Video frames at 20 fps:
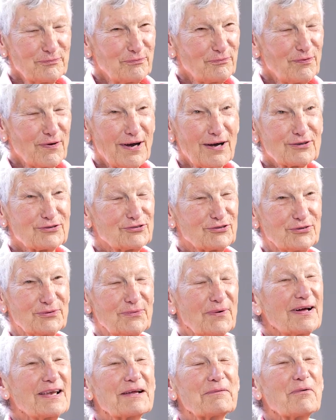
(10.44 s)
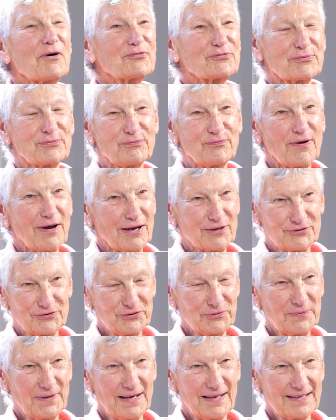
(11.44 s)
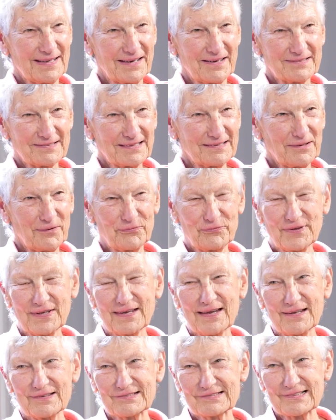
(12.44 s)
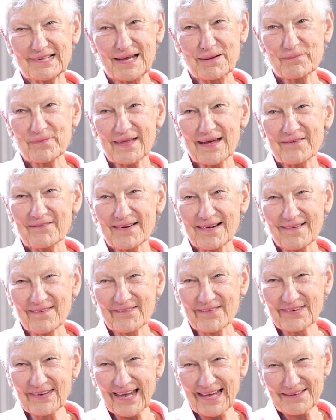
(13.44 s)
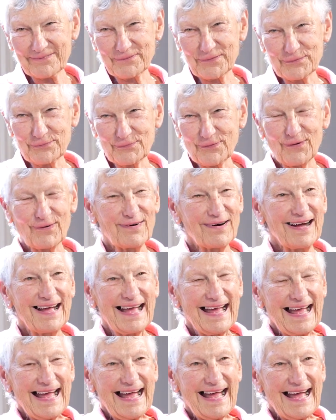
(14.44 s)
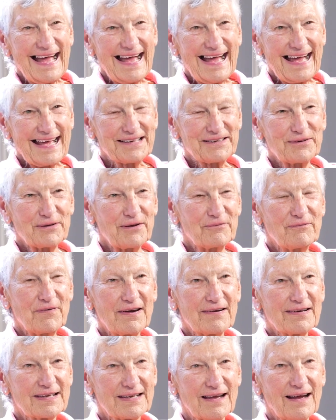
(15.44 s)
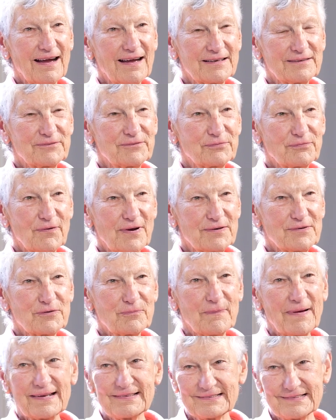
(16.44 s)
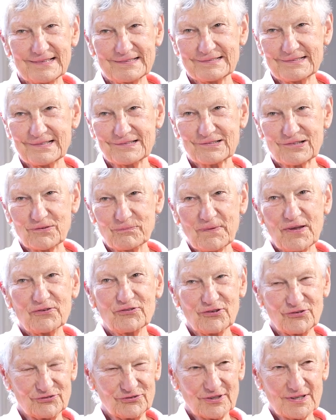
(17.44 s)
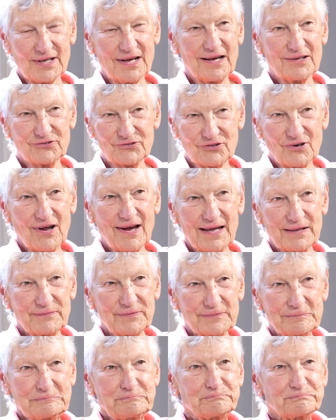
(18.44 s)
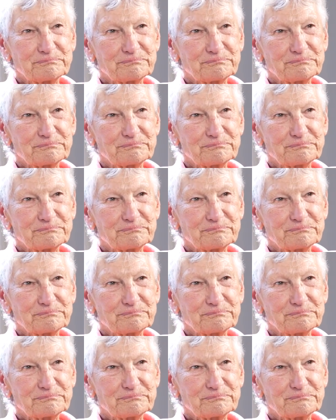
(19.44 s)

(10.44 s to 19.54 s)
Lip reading: far too early because I don't think I slept that well the night before. And a very kind friend of my sister's, because my sister can't drive, and